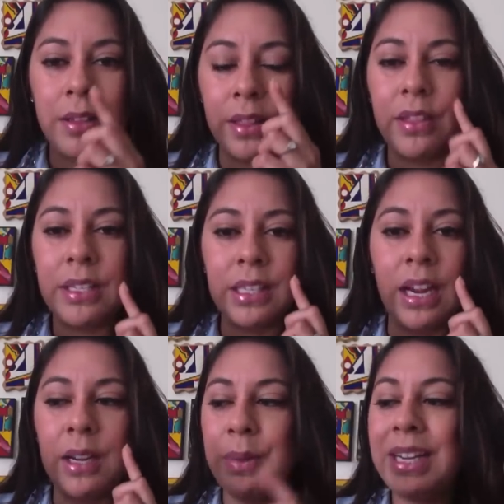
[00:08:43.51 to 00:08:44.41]
than this
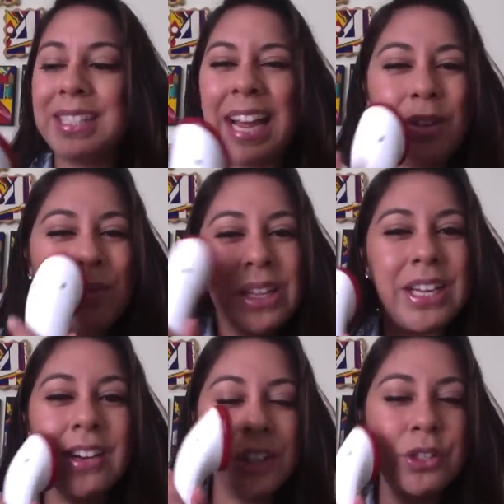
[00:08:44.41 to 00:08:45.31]
side because I don't really
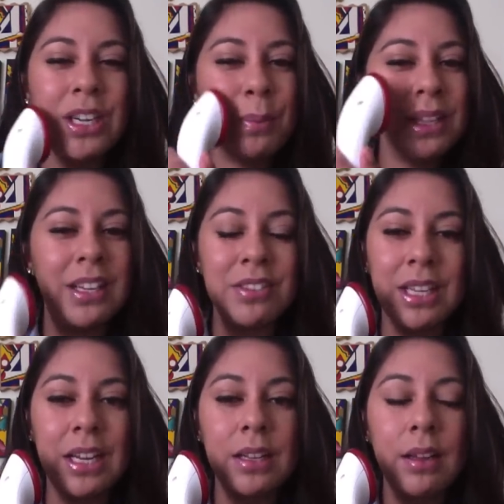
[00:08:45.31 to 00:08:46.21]
concentrate on my left
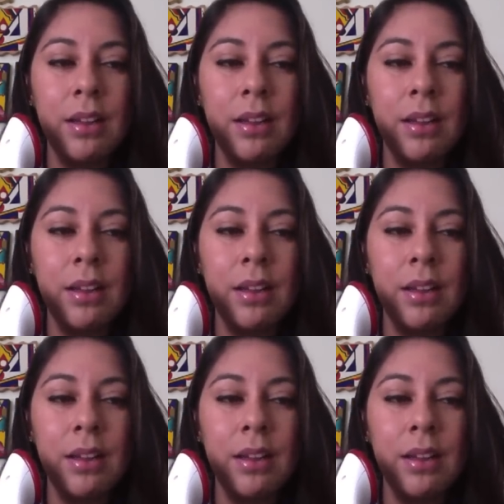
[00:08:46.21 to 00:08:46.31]
side.